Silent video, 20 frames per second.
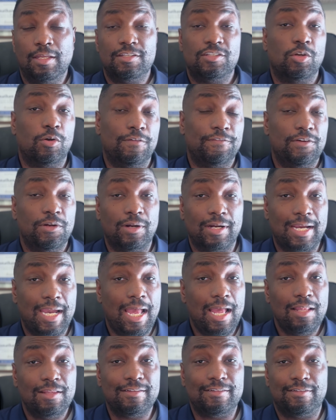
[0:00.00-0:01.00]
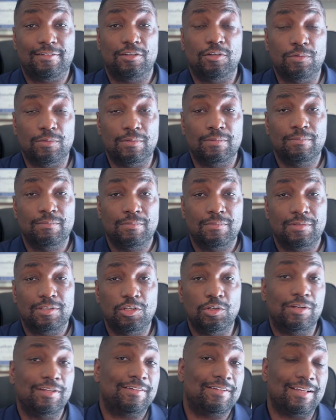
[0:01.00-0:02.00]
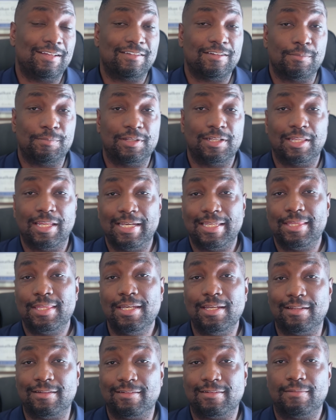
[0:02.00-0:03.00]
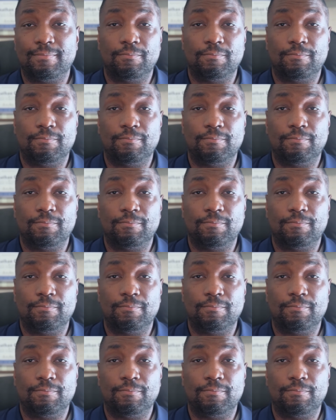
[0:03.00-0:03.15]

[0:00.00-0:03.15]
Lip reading: So if you're a college student, you could say something like this.